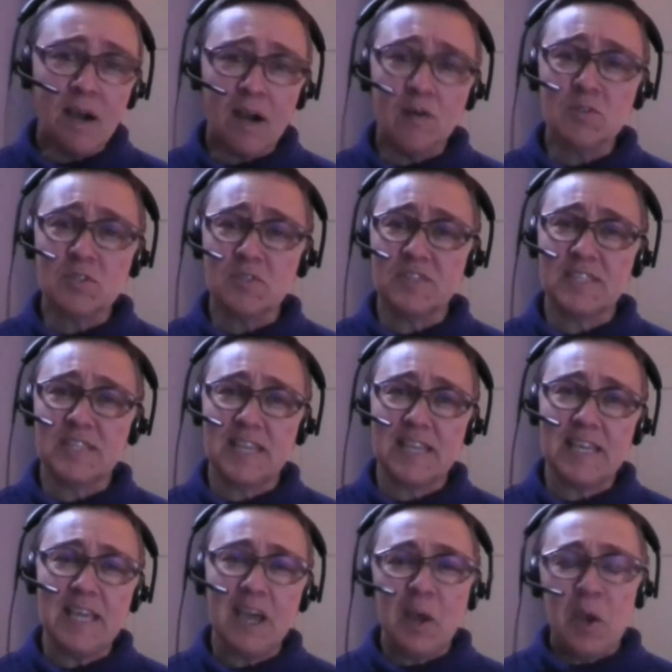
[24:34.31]
Isles of
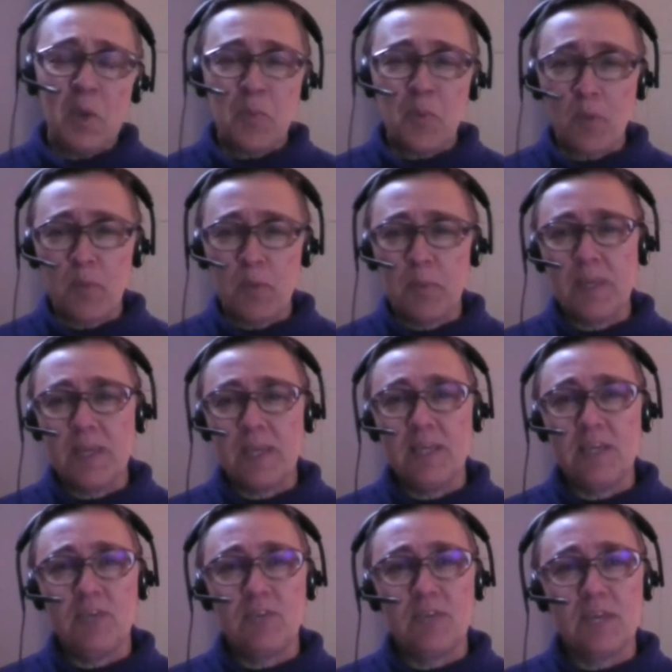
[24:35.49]
Scilly, probably
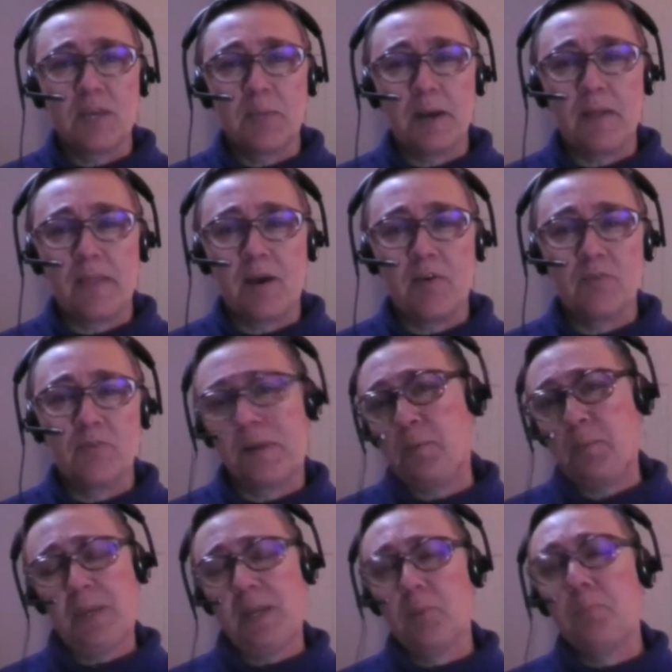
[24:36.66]
you think about that as
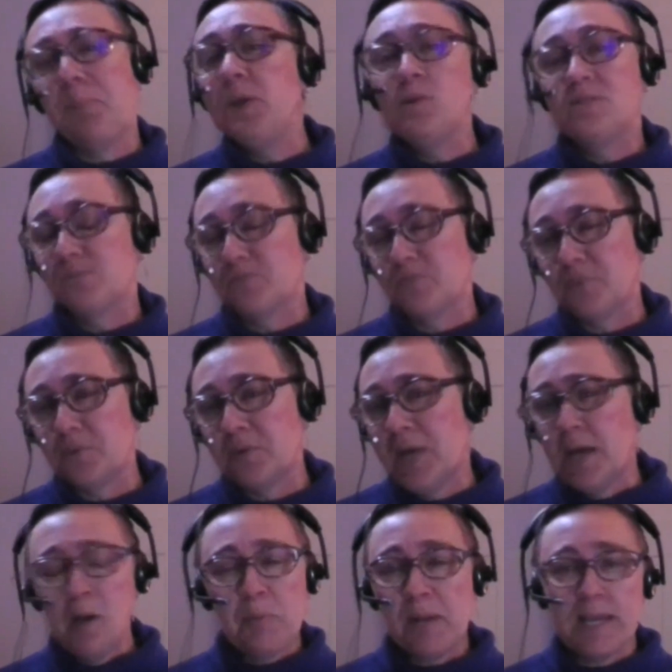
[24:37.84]
about being a beautiful
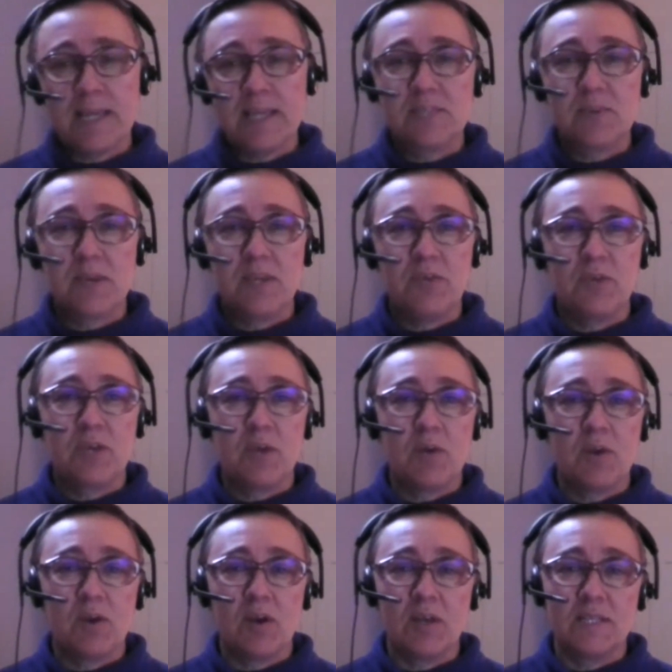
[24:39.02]
place where you go on
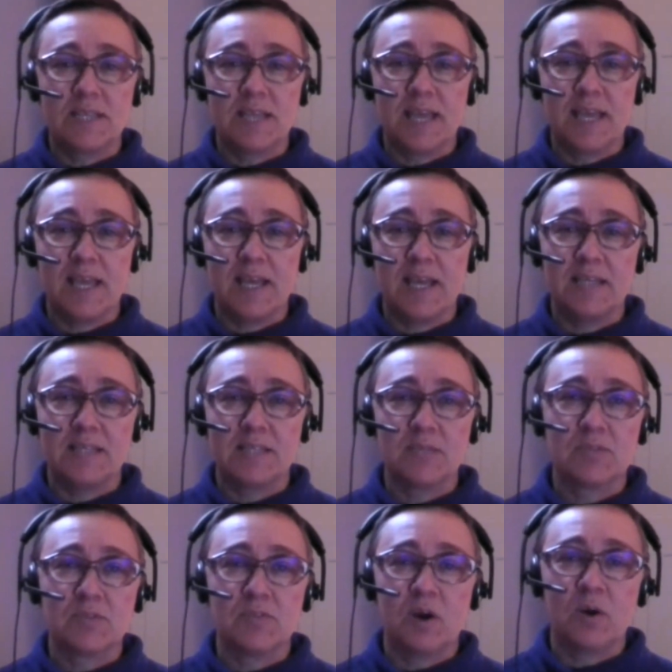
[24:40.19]
holiday and it's all
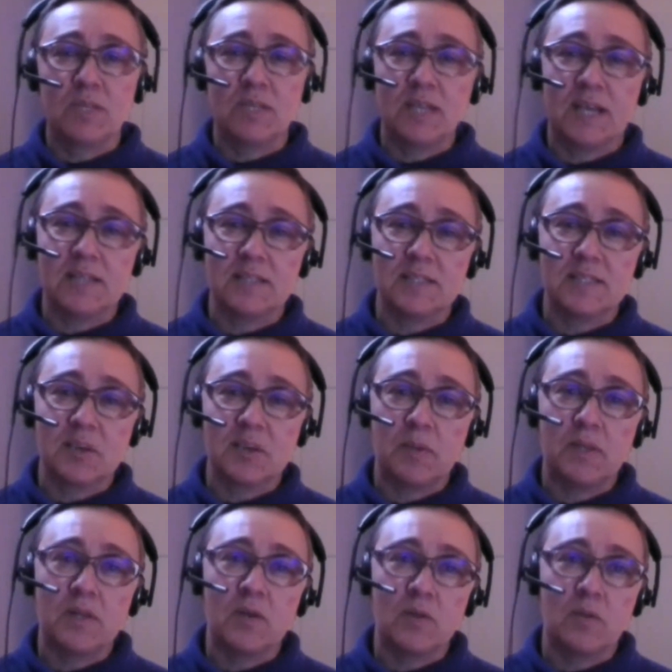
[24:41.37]
sort of holding hands and
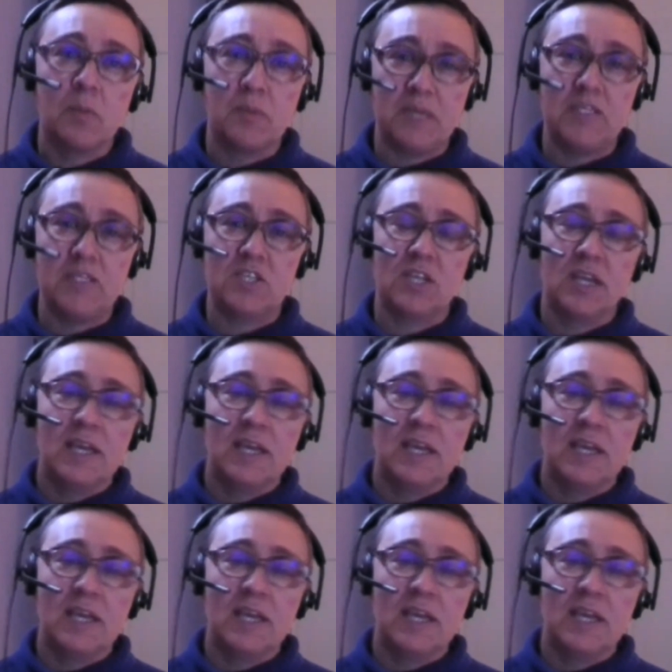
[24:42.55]
skipping along the beach.